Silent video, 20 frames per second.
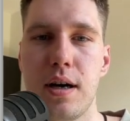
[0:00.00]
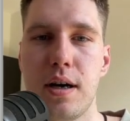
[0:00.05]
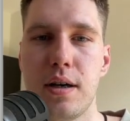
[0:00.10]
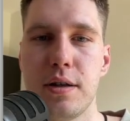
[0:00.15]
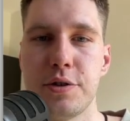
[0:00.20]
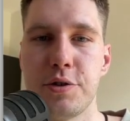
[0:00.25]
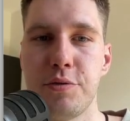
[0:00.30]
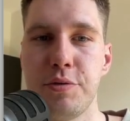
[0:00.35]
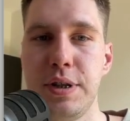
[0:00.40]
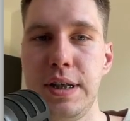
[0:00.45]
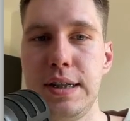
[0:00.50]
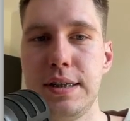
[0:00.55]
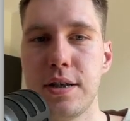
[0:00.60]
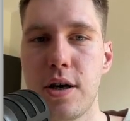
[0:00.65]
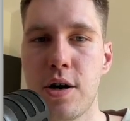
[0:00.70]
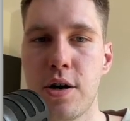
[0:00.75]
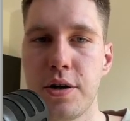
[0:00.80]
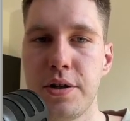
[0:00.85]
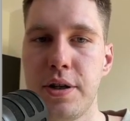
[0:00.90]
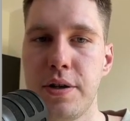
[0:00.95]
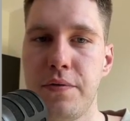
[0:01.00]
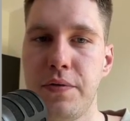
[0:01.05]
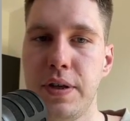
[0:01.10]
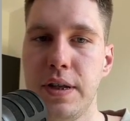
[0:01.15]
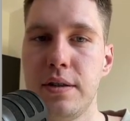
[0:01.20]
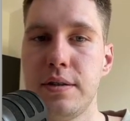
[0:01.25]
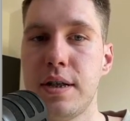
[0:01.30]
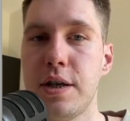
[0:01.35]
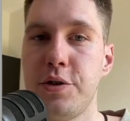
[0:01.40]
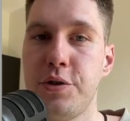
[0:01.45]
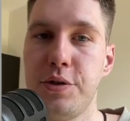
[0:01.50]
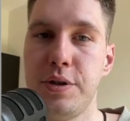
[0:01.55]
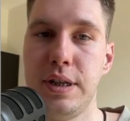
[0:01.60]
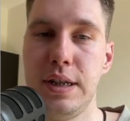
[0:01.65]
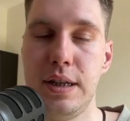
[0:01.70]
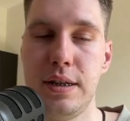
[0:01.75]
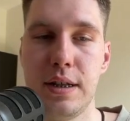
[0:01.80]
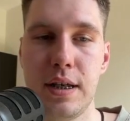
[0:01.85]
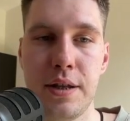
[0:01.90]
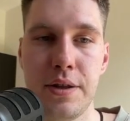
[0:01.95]
So these are the fields that you
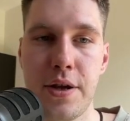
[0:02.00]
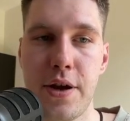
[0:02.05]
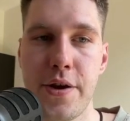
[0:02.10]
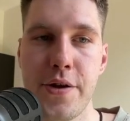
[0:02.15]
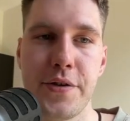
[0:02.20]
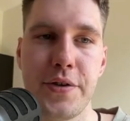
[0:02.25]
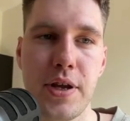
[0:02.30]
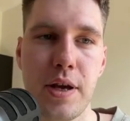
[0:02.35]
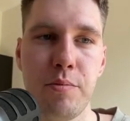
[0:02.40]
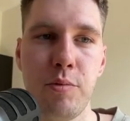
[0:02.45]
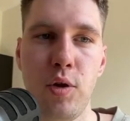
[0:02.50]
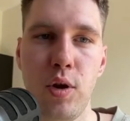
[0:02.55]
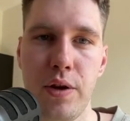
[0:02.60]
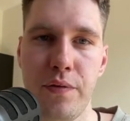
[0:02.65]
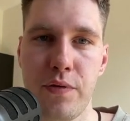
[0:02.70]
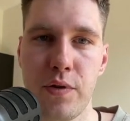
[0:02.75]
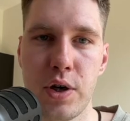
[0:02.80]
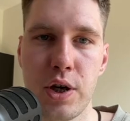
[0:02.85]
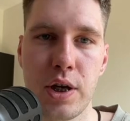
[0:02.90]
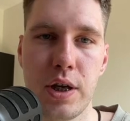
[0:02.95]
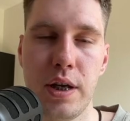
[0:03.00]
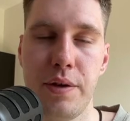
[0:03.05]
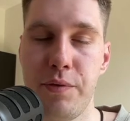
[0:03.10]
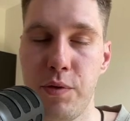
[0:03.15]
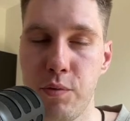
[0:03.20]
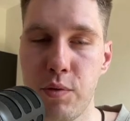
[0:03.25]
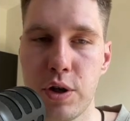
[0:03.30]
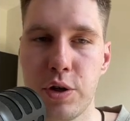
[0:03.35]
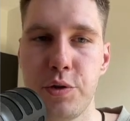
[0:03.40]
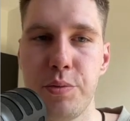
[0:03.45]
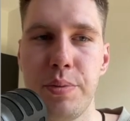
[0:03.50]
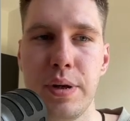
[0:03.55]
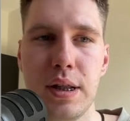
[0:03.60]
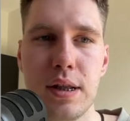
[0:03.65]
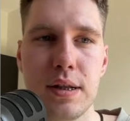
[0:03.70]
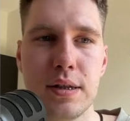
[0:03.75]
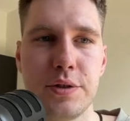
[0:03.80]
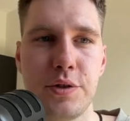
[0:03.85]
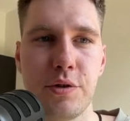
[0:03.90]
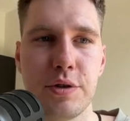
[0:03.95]
need in the Airtable if you want to build
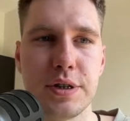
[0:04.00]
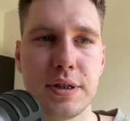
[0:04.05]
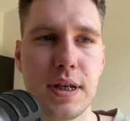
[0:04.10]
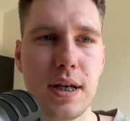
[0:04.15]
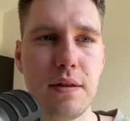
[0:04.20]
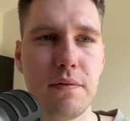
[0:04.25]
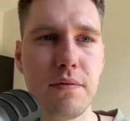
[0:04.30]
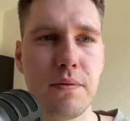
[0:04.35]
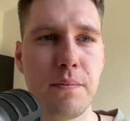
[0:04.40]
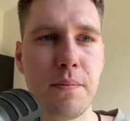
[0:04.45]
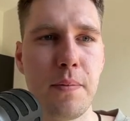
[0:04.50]
this yourself.